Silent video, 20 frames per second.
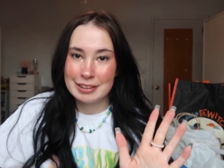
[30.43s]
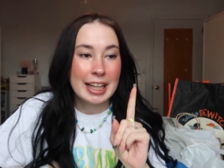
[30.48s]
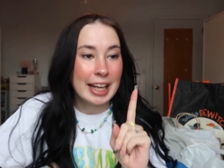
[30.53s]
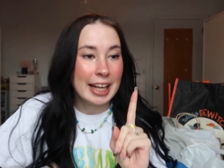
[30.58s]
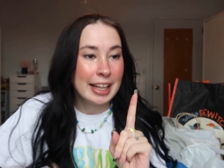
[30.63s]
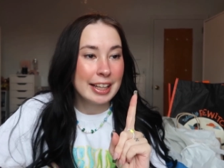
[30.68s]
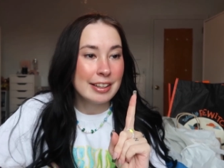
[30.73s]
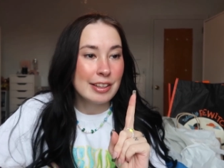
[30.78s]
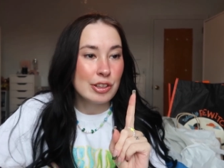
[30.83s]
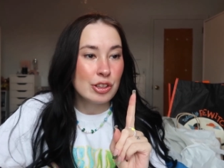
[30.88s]

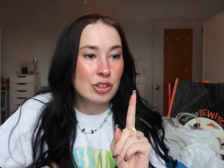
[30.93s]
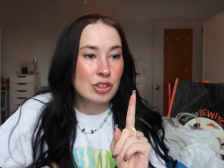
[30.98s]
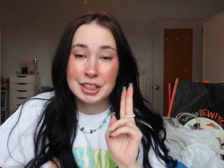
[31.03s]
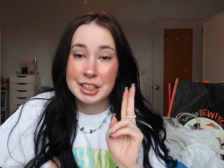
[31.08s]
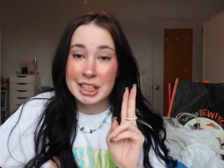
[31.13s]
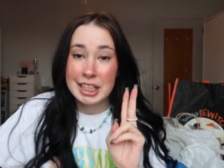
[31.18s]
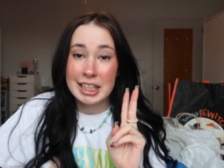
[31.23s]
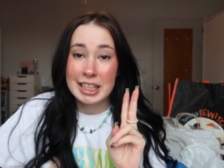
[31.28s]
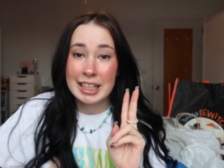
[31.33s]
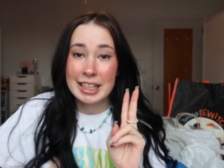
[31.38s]
Kids,
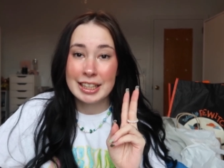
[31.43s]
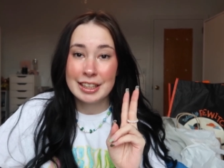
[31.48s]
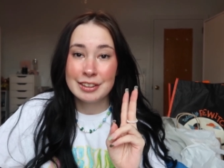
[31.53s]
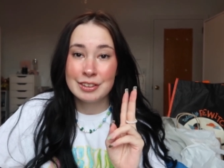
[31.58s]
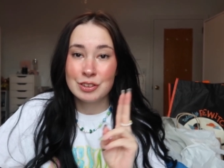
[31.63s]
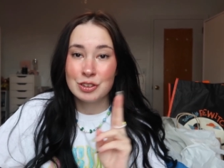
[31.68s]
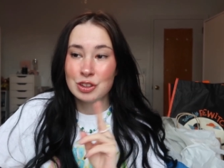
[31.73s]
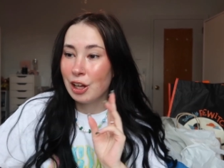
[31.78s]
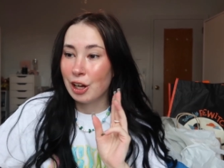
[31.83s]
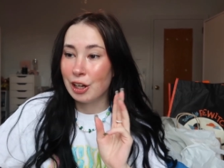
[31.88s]

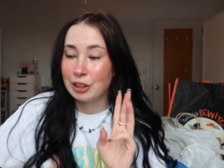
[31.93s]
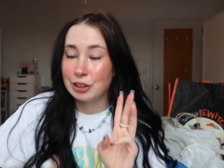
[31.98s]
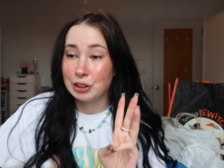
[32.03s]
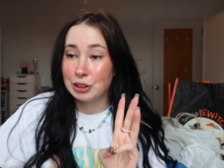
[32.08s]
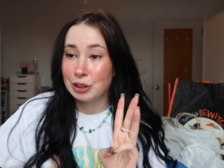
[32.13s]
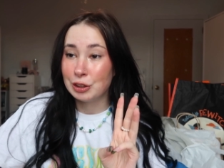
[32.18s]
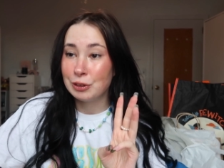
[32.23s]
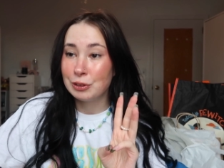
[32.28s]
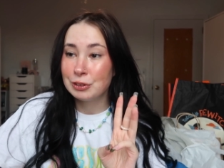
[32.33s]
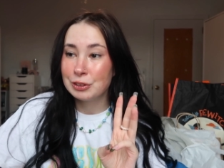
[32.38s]
teens,
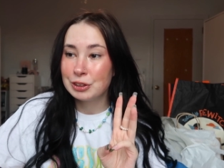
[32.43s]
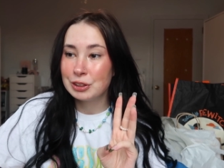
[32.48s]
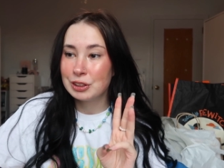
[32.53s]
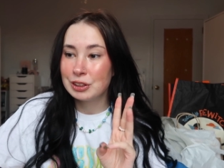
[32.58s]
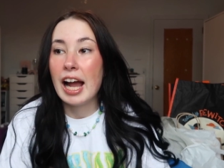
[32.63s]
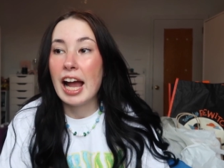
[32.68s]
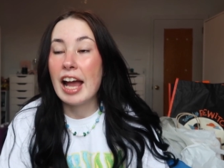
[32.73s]
adults,